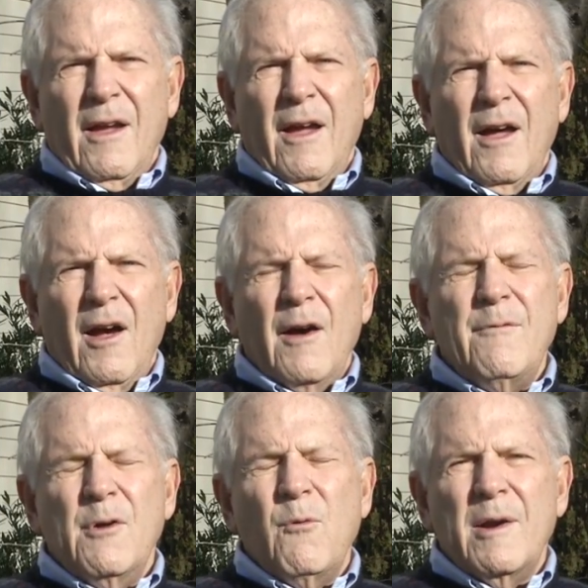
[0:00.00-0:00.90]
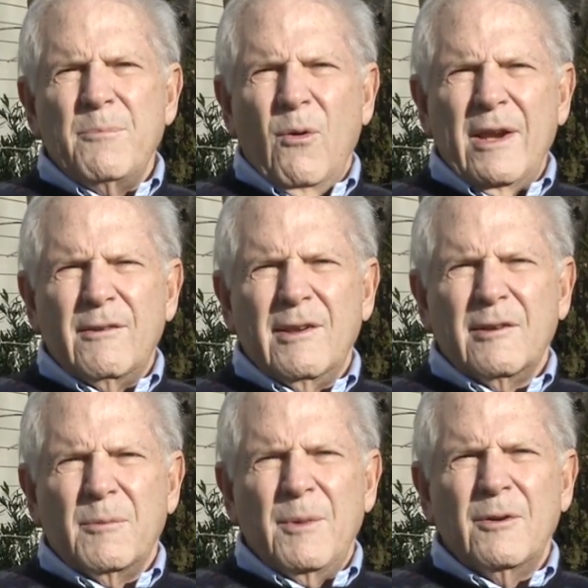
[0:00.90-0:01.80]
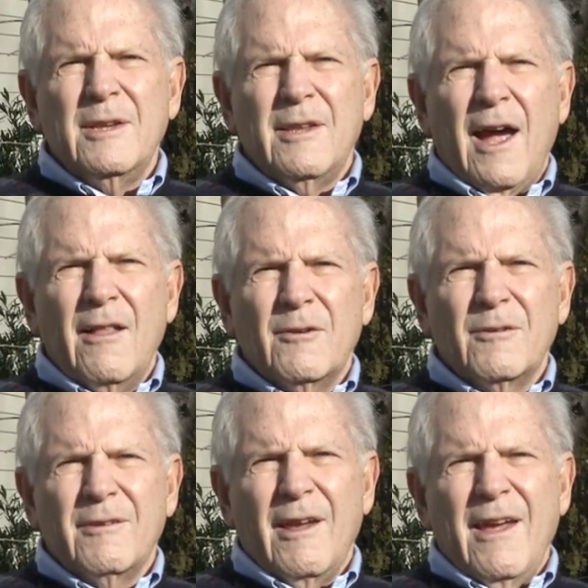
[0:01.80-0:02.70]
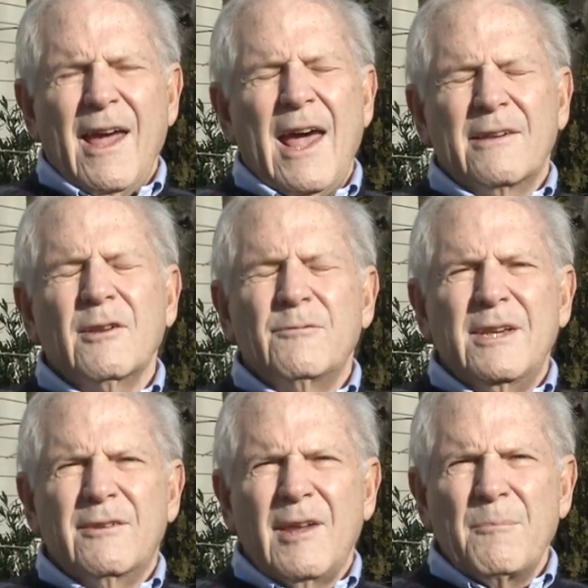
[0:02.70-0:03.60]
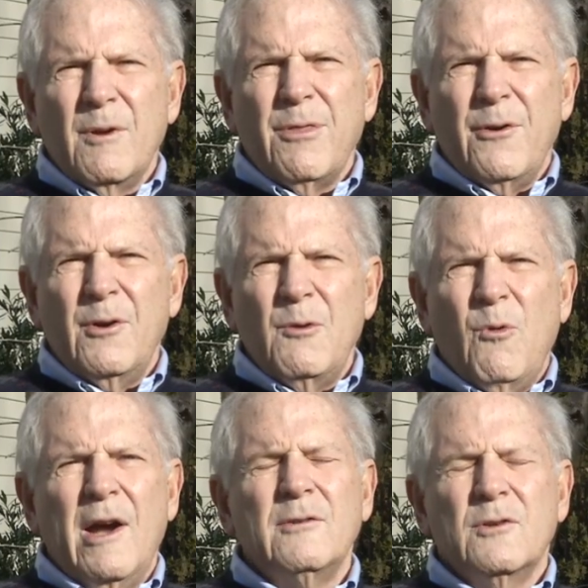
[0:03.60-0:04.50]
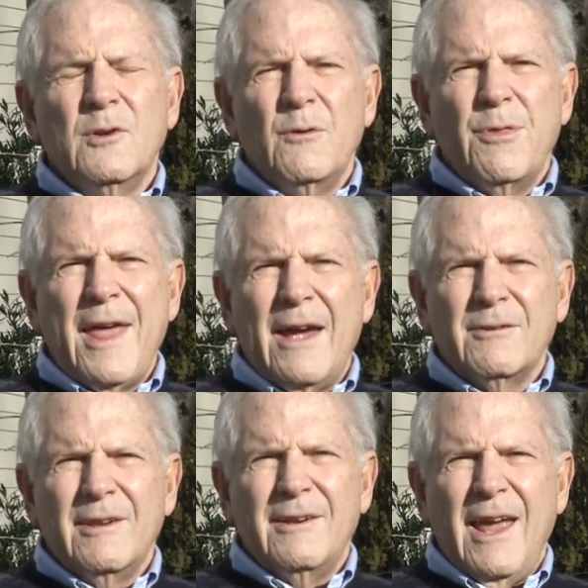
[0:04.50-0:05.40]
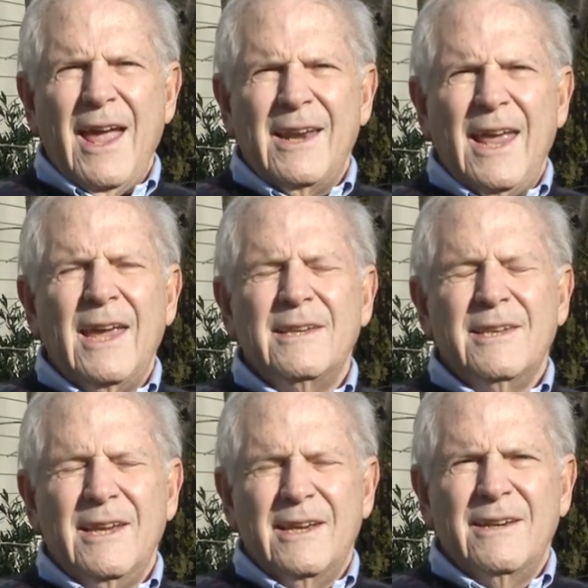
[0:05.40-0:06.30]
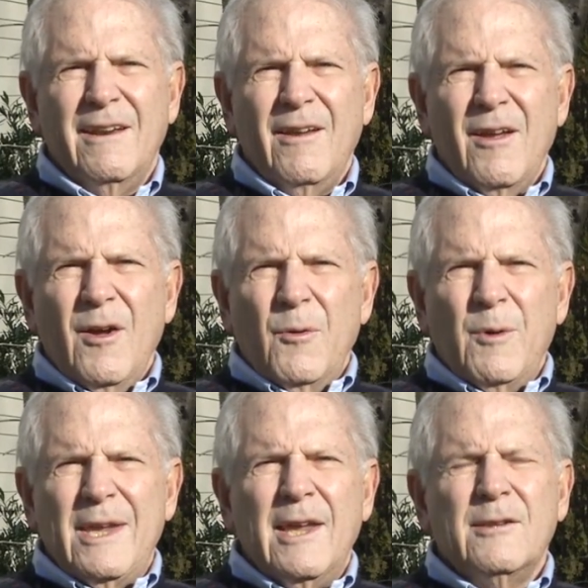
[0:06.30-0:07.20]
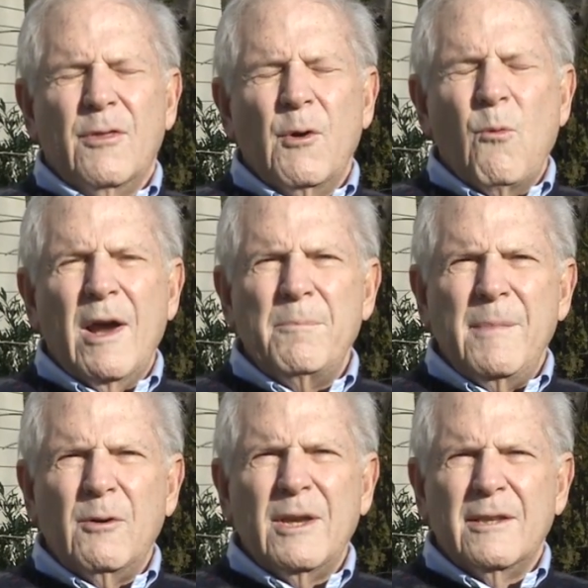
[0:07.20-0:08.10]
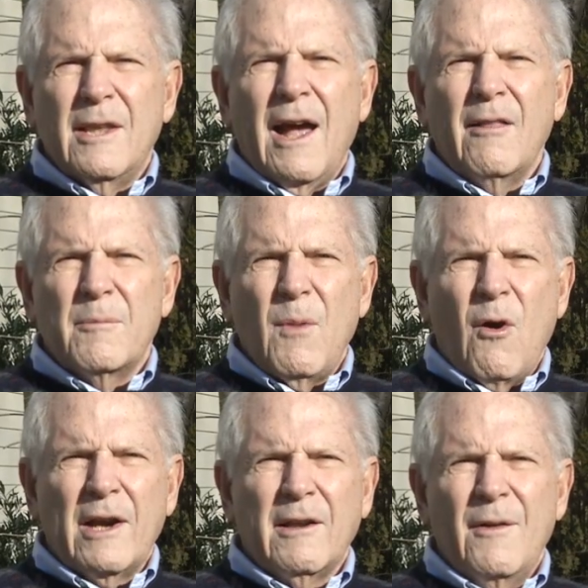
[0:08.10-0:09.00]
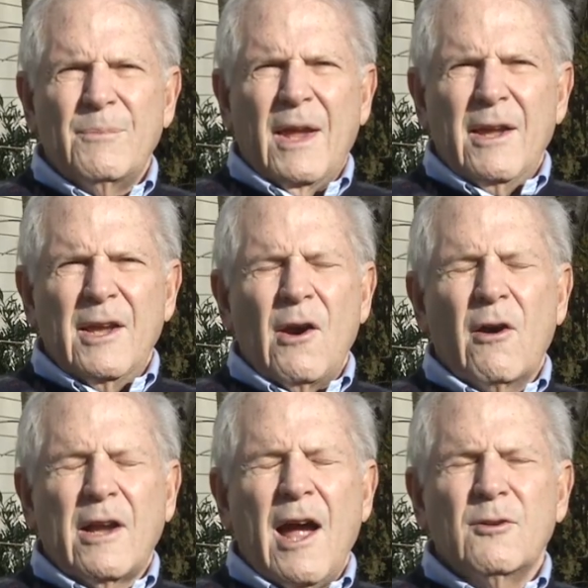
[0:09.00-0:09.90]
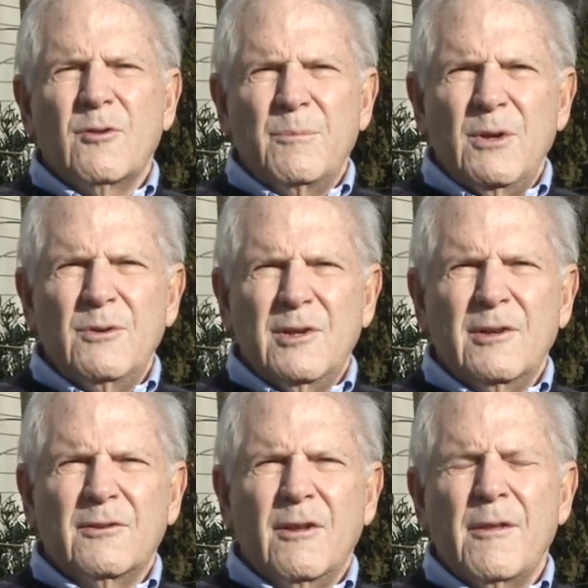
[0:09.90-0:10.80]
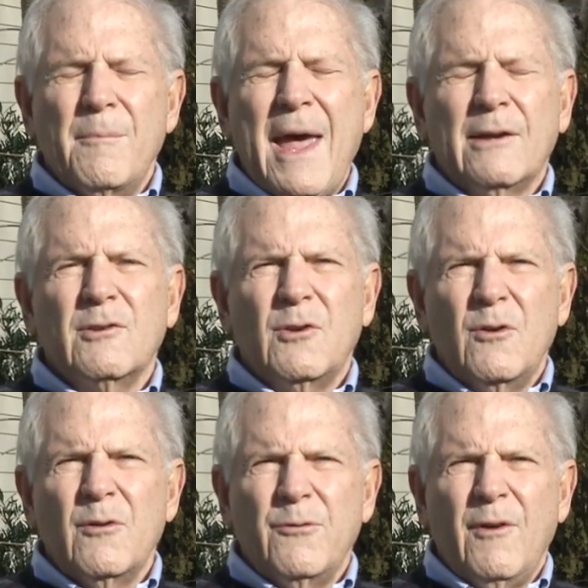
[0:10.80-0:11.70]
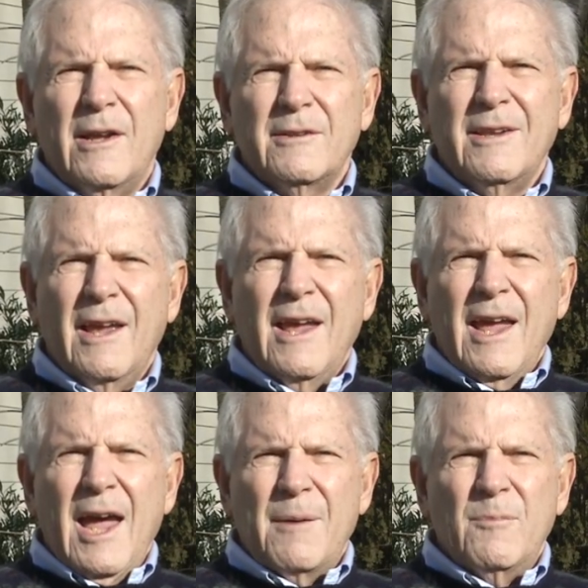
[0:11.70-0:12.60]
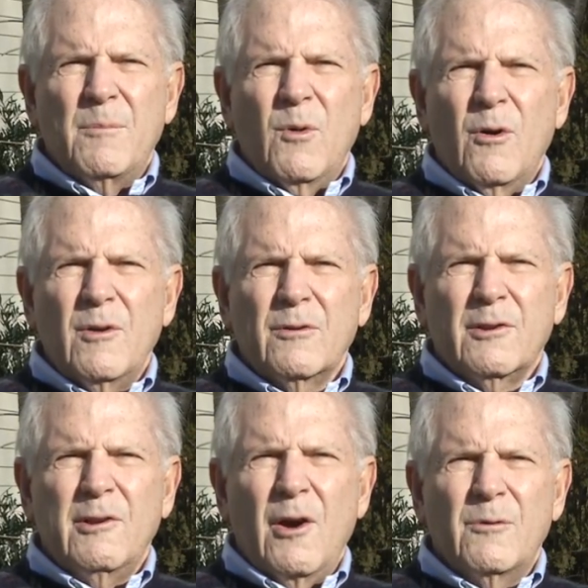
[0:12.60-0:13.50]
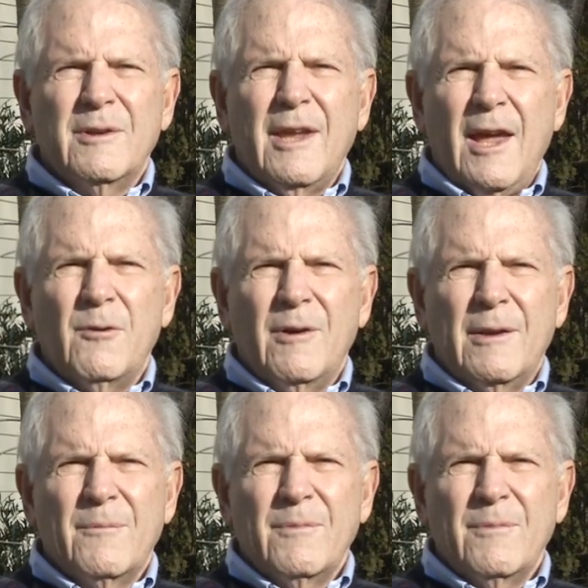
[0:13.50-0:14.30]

Uh, of the $1.6 million, as of December 31, 2018, we hit the $1 million mark in our contributions to the Max Cure Fund at Memorial Sloan Kettering